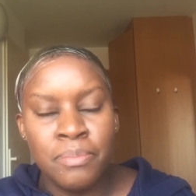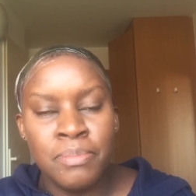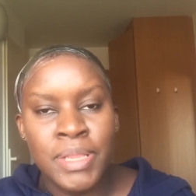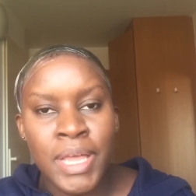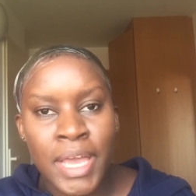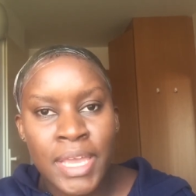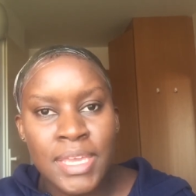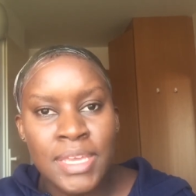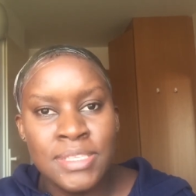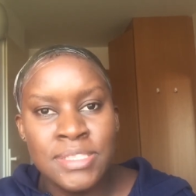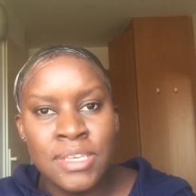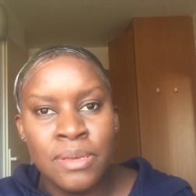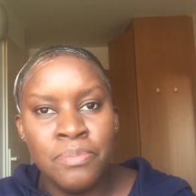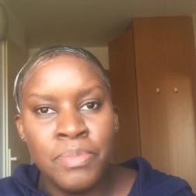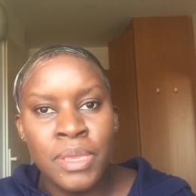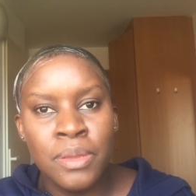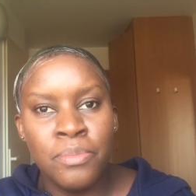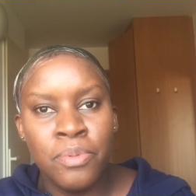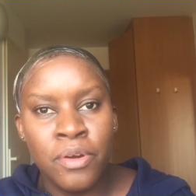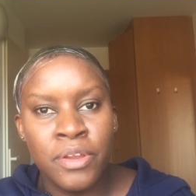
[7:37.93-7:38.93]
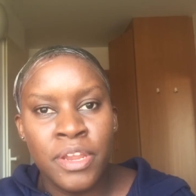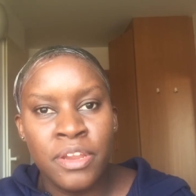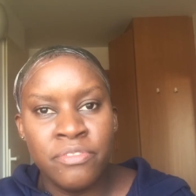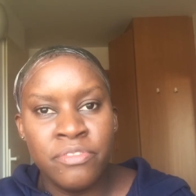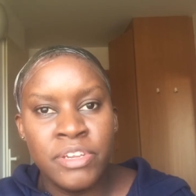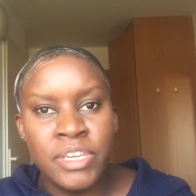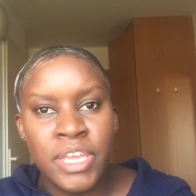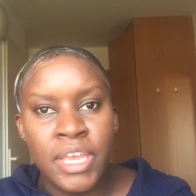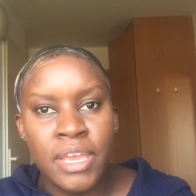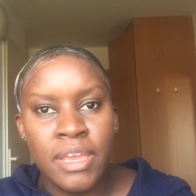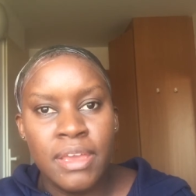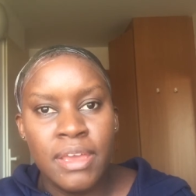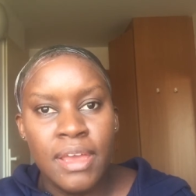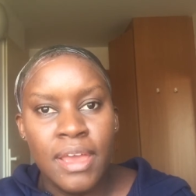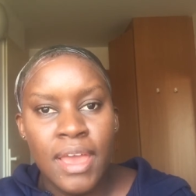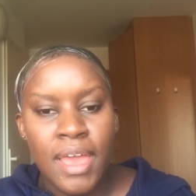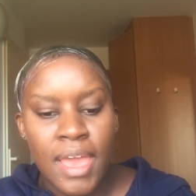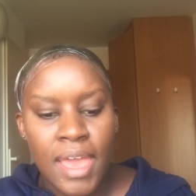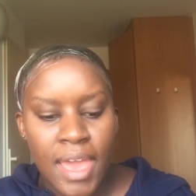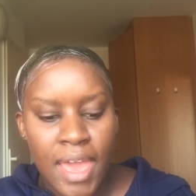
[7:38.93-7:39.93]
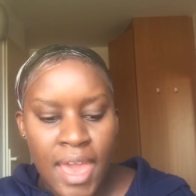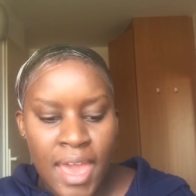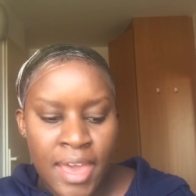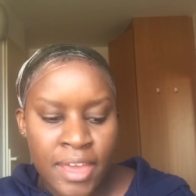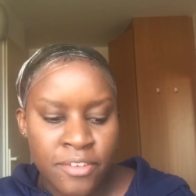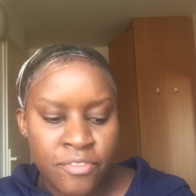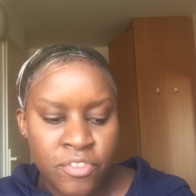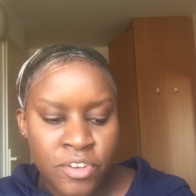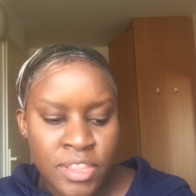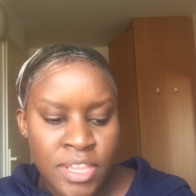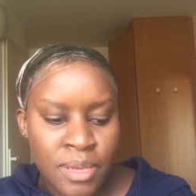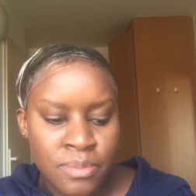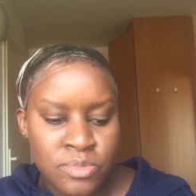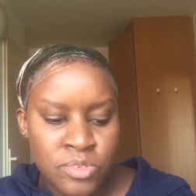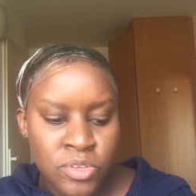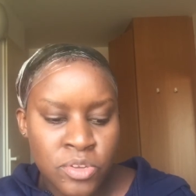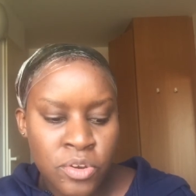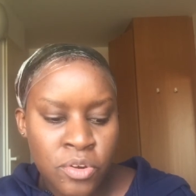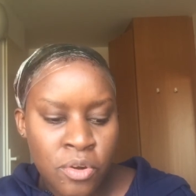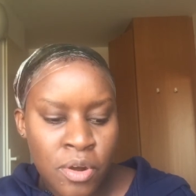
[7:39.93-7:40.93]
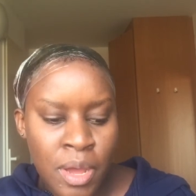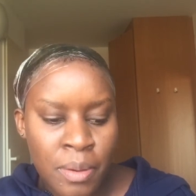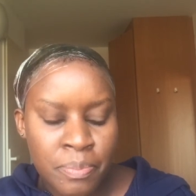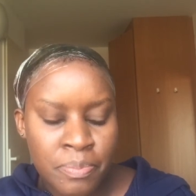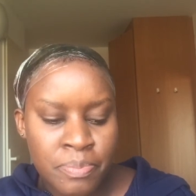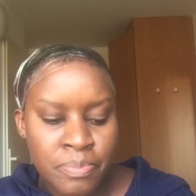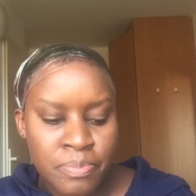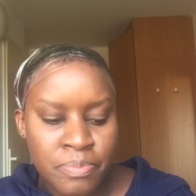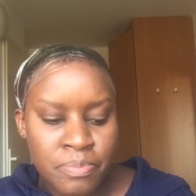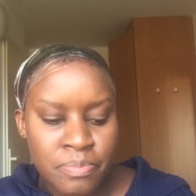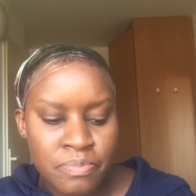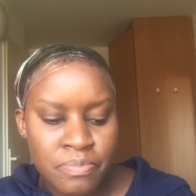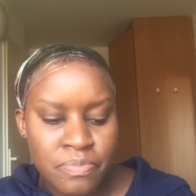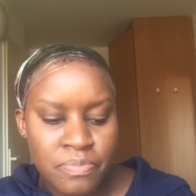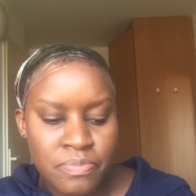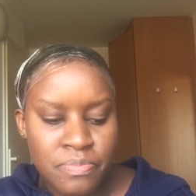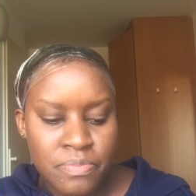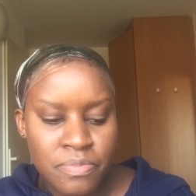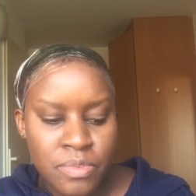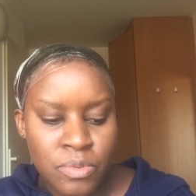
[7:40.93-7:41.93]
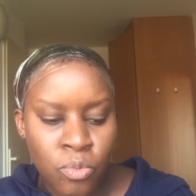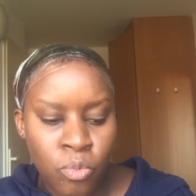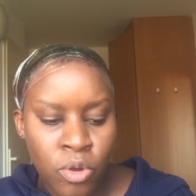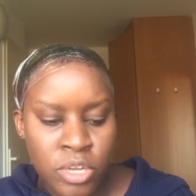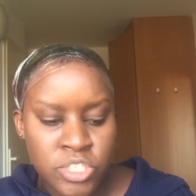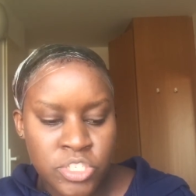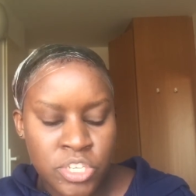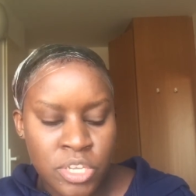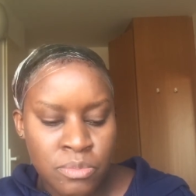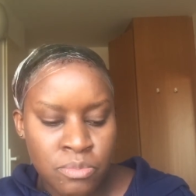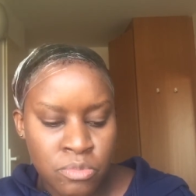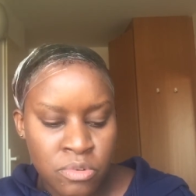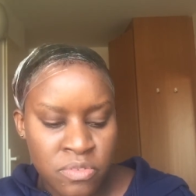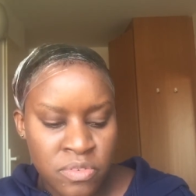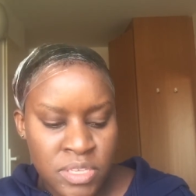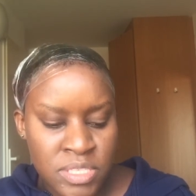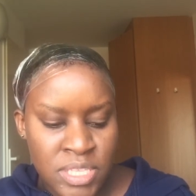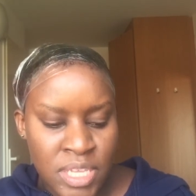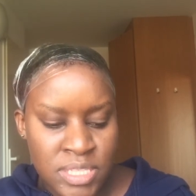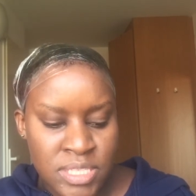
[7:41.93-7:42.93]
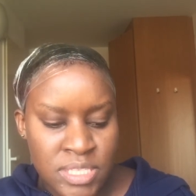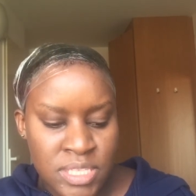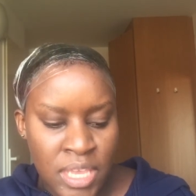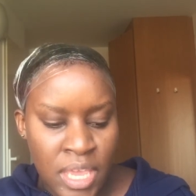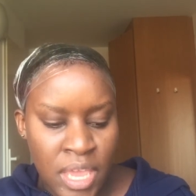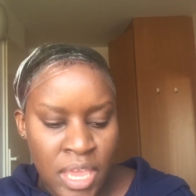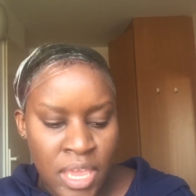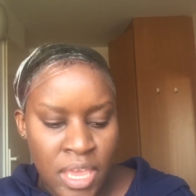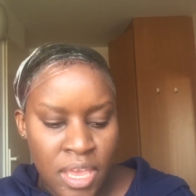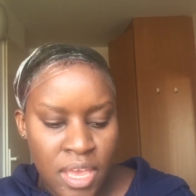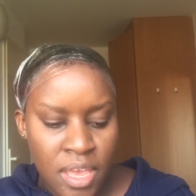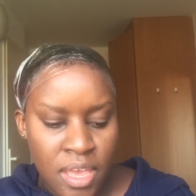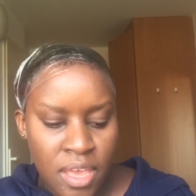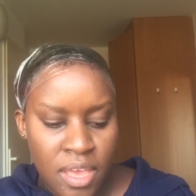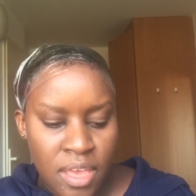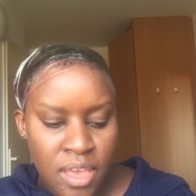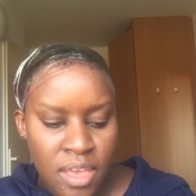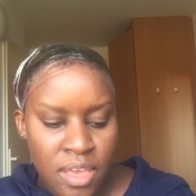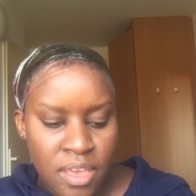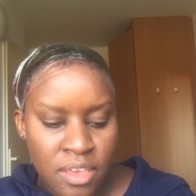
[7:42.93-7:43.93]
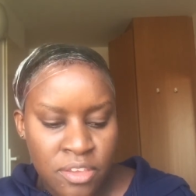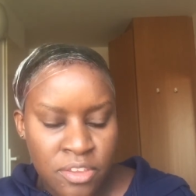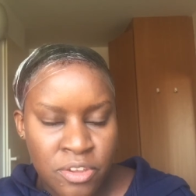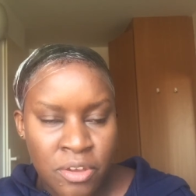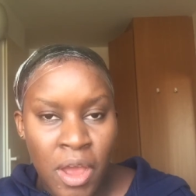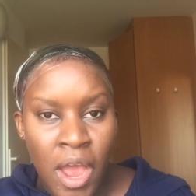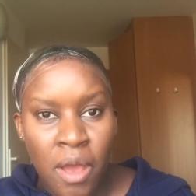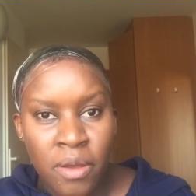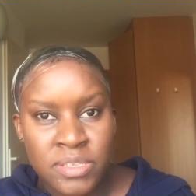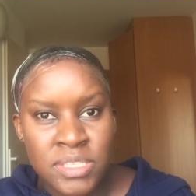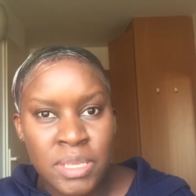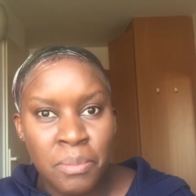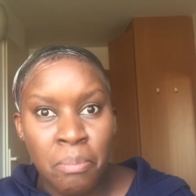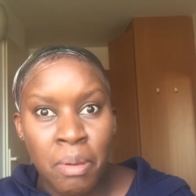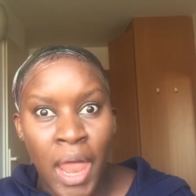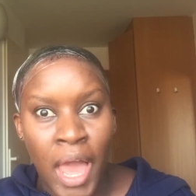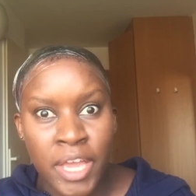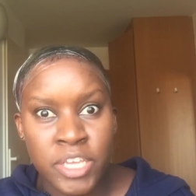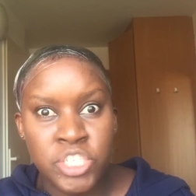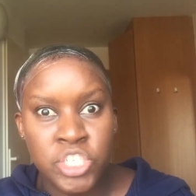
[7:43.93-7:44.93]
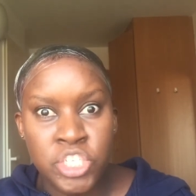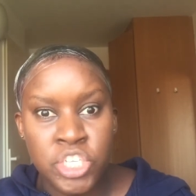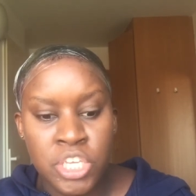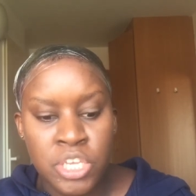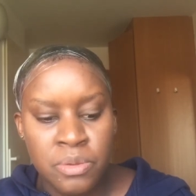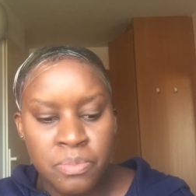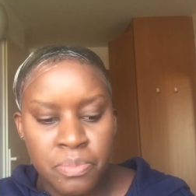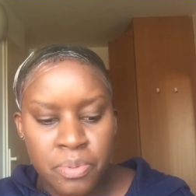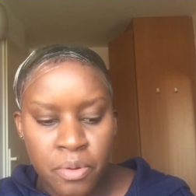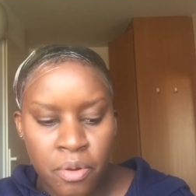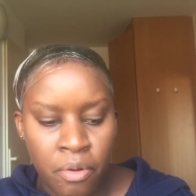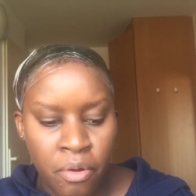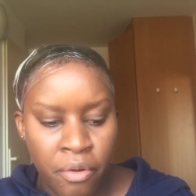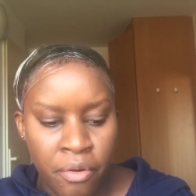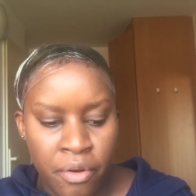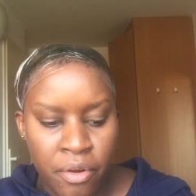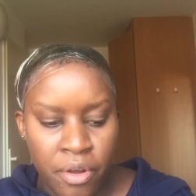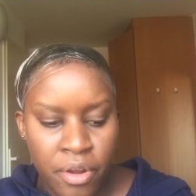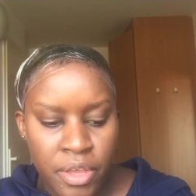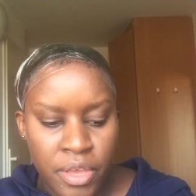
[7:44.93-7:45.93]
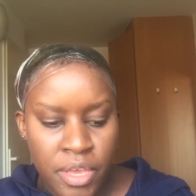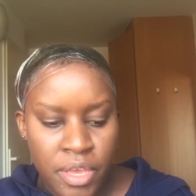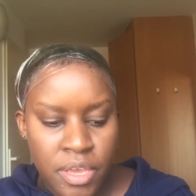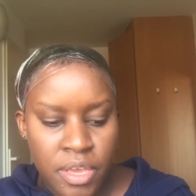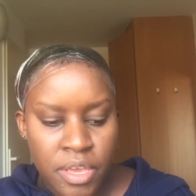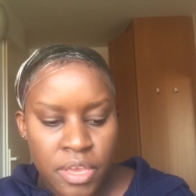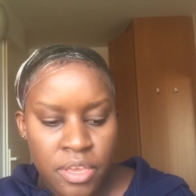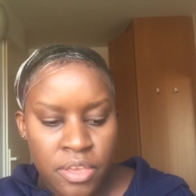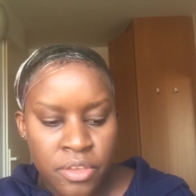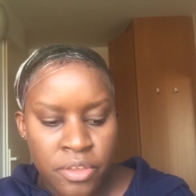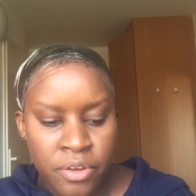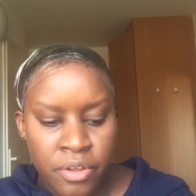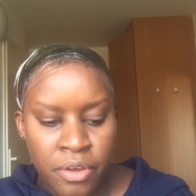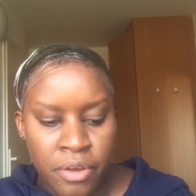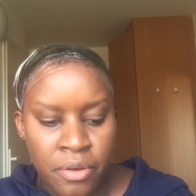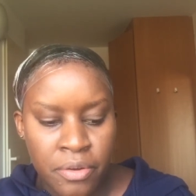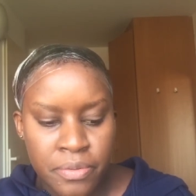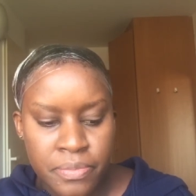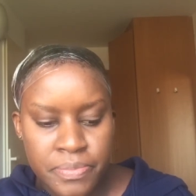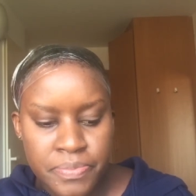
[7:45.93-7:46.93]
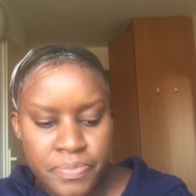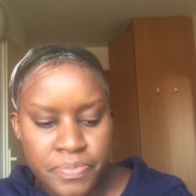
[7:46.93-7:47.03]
Black kids are being born every day, and for them to grow up watching movies that say, you know, I was the black sheep, or, you know,